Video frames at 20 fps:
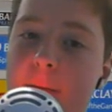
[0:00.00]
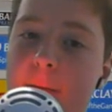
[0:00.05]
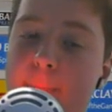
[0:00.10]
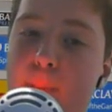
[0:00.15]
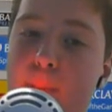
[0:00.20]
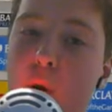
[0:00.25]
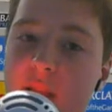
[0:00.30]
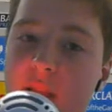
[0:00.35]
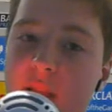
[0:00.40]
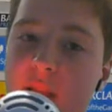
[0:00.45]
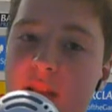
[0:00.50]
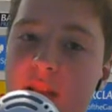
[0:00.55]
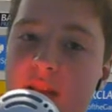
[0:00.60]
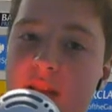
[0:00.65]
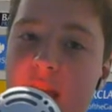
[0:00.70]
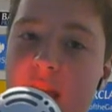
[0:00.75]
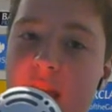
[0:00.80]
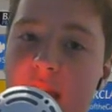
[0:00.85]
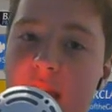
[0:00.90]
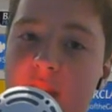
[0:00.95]
points
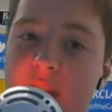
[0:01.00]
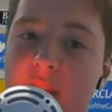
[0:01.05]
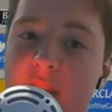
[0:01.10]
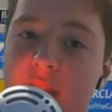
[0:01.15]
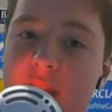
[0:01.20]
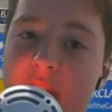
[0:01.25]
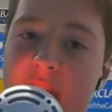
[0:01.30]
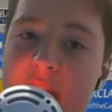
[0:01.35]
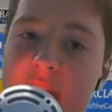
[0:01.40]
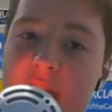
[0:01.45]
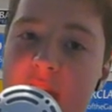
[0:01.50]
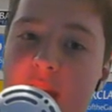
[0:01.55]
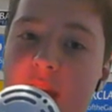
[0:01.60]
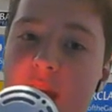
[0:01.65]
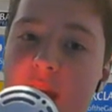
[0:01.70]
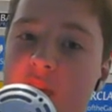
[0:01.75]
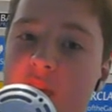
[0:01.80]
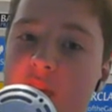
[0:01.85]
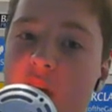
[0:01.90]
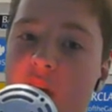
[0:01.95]
in the league.
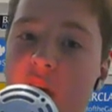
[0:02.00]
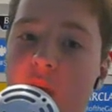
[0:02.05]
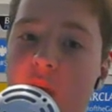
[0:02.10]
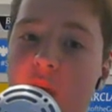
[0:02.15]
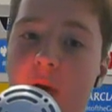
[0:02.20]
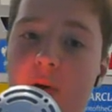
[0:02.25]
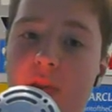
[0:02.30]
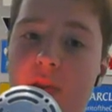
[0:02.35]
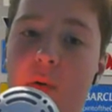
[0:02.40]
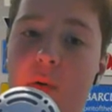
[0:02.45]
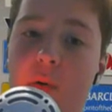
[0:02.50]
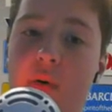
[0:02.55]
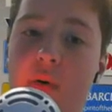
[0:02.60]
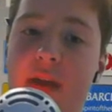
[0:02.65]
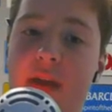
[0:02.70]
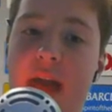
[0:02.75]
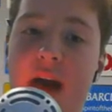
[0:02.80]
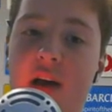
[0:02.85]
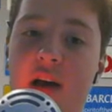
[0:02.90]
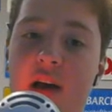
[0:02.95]
So we'll
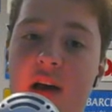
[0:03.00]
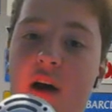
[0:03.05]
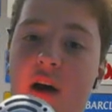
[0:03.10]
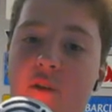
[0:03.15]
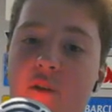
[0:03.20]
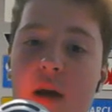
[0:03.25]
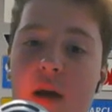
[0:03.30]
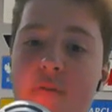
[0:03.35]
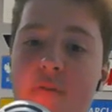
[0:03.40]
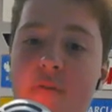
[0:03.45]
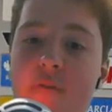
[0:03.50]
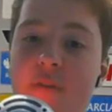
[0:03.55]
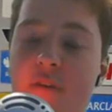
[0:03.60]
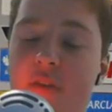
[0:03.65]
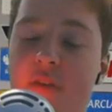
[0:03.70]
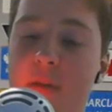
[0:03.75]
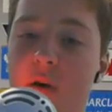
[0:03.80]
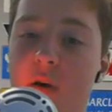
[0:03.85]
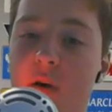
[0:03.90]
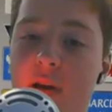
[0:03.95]
get ourselves up to
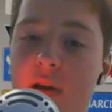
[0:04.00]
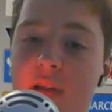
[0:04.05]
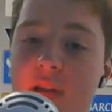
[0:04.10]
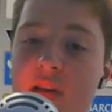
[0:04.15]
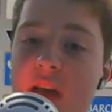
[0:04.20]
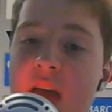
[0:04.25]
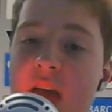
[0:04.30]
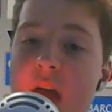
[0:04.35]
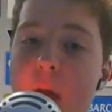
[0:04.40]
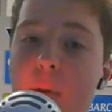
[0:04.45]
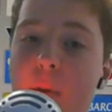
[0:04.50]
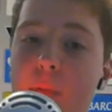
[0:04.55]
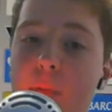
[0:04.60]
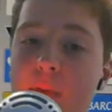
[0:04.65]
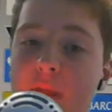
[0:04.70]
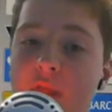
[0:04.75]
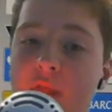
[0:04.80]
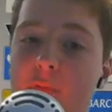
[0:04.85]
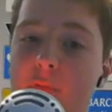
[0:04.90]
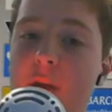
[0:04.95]
50 points, and we'll be
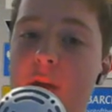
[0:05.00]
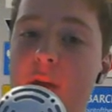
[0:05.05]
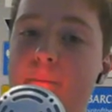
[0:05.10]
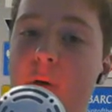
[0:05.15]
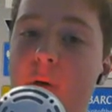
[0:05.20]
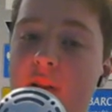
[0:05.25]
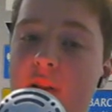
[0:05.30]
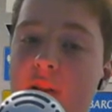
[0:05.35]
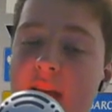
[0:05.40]
3 points